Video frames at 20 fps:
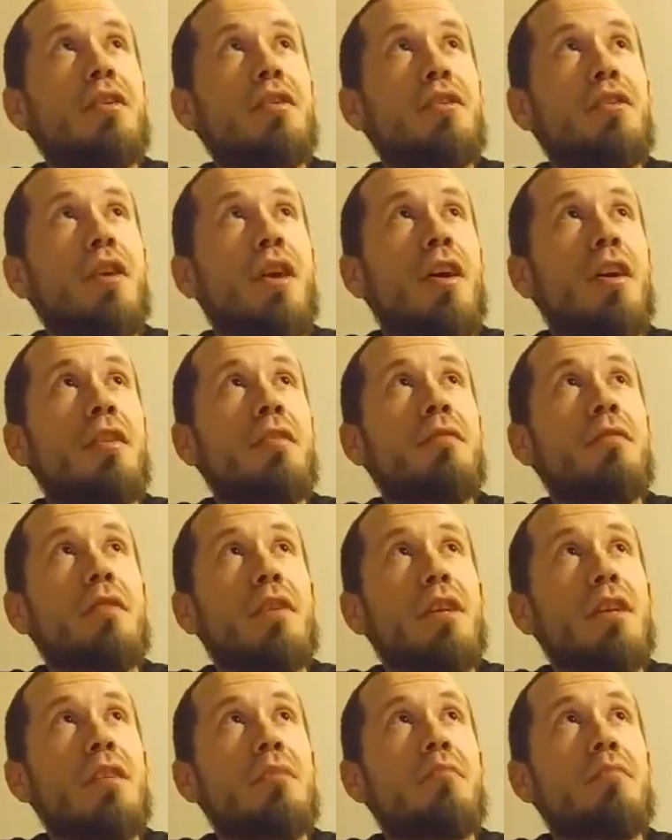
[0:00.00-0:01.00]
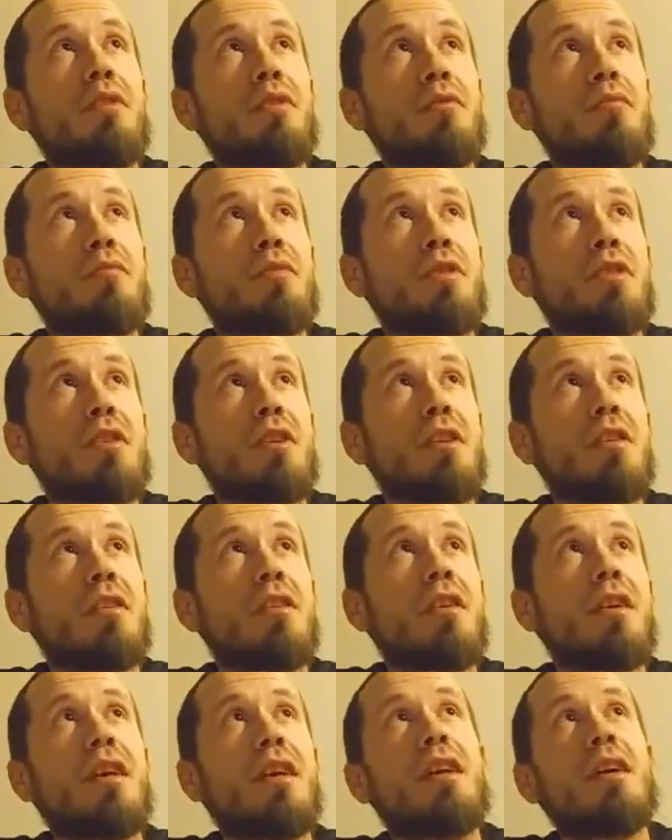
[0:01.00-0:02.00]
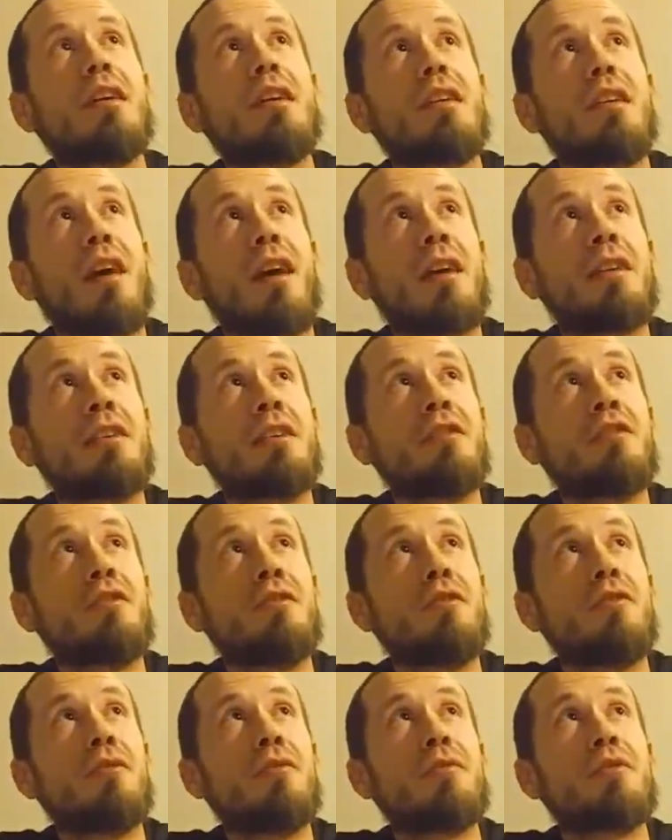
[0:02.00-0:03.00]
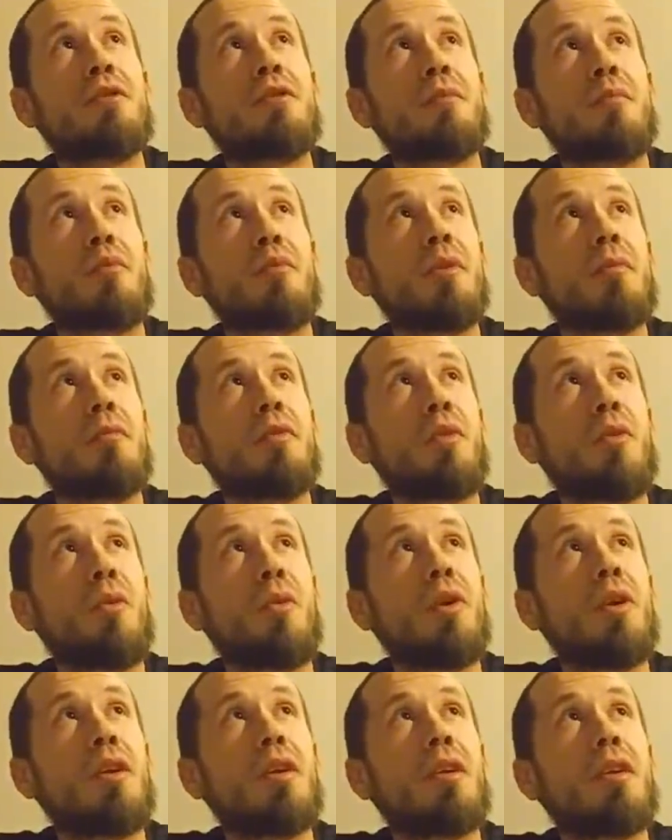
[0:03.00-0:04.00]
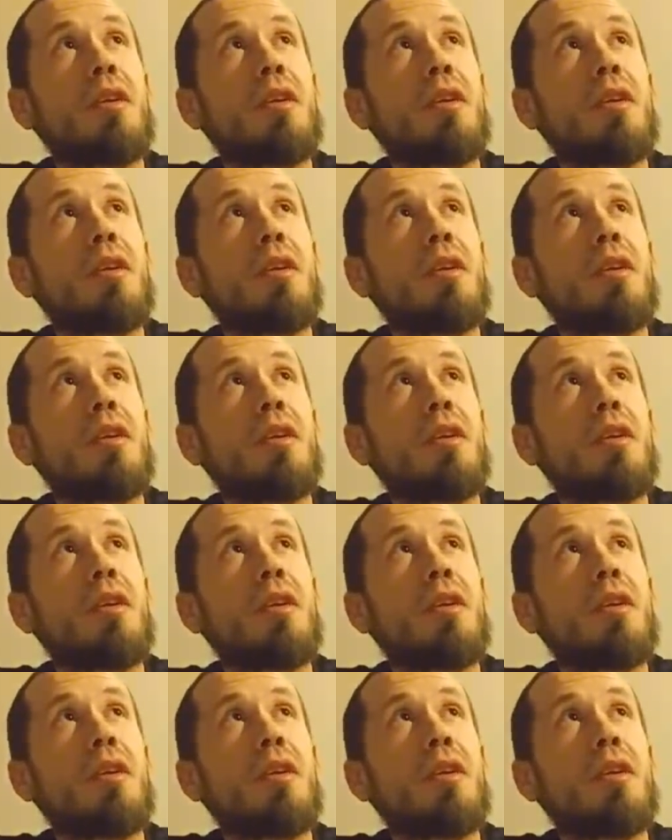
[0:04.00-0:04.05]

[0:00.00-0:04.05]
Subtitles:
Dunn v. Bloomstein, 92 Supreme Court,